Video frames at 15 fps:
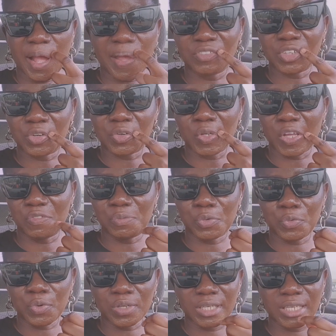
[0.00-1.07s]
after all I've been
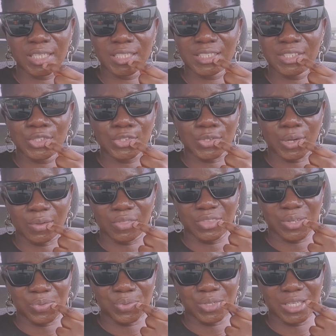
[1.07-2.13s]
working throughout
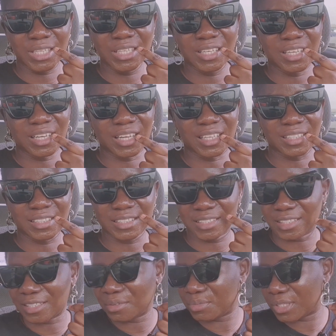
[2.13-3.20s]
the week at least.
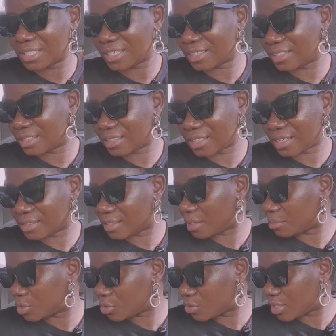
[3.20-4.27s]
Let me take that
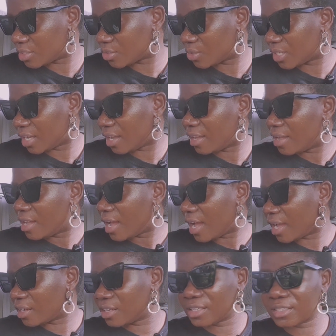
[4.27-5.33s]
time to rest. So yeah,
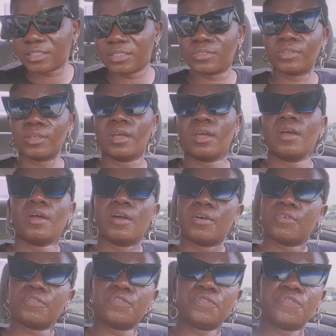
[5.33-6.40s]
I got
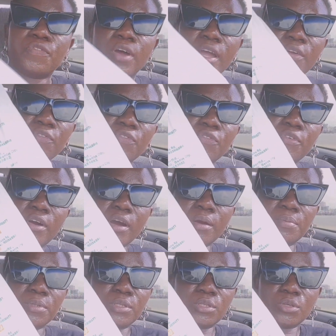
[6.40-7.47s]
five
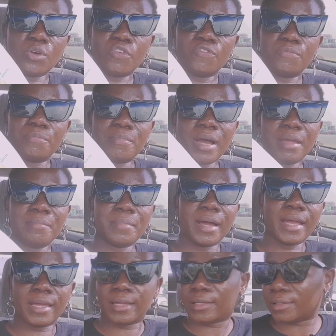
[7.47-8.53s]
wraps of my
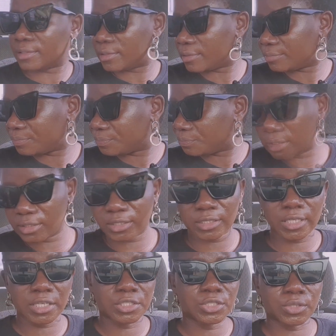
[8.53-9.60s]
mind
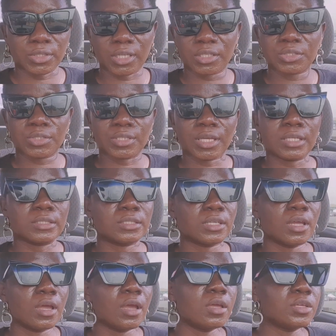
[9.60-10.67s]
then i sorted tonight
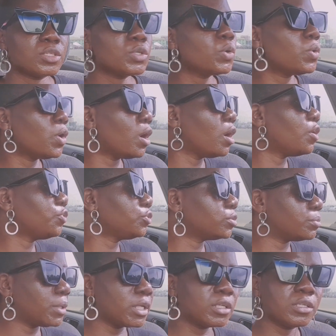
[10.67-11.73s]
so off to
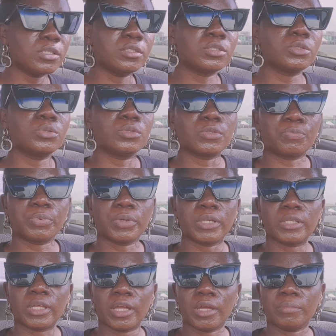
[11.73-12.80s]
my kids school to
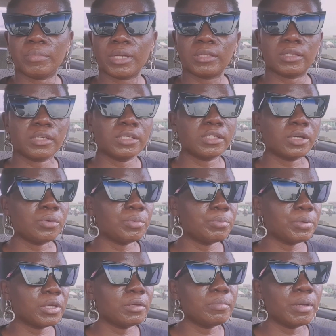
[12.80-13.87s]
pick them and then i'll be
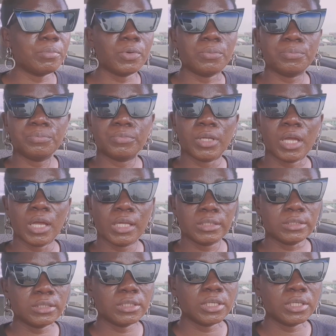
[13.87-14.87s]
picking my mom and